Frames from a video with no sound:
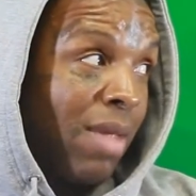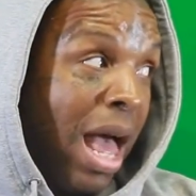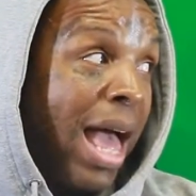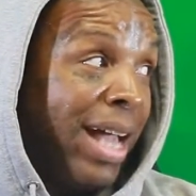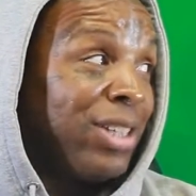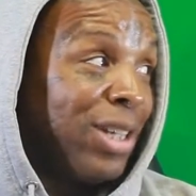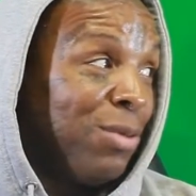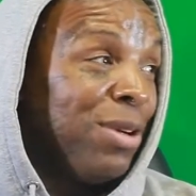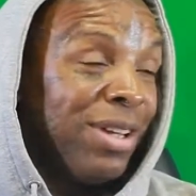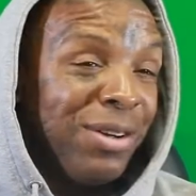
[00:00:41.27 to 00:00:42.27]
I actually
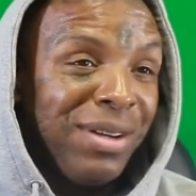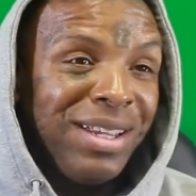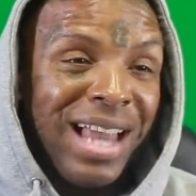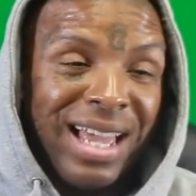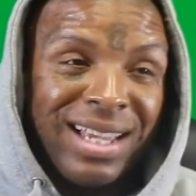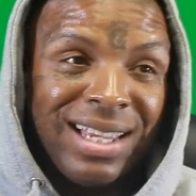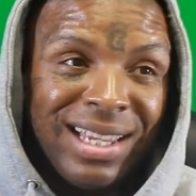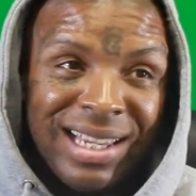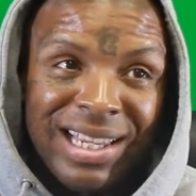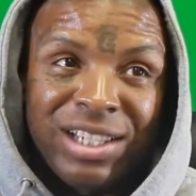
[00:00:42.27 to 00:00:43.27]
will agree. Yeah. Like
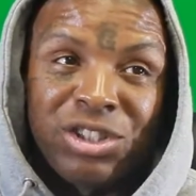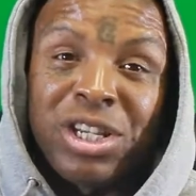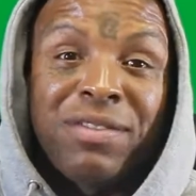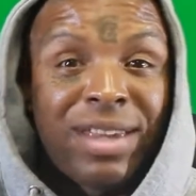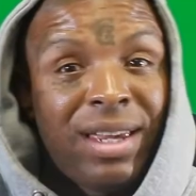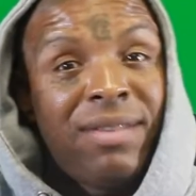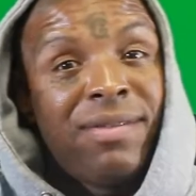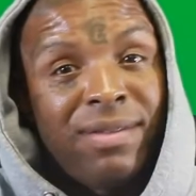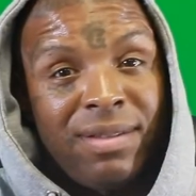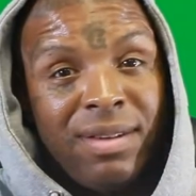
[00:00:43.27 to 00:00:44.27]
Chief Keef.
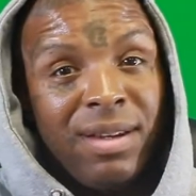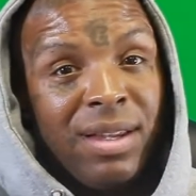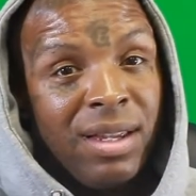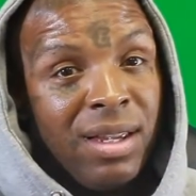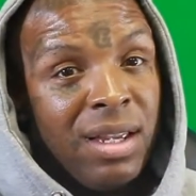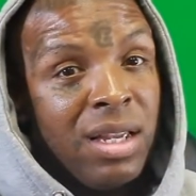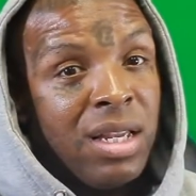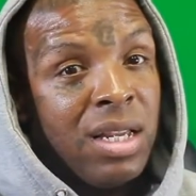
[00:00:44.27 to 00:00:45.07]
That's top 3.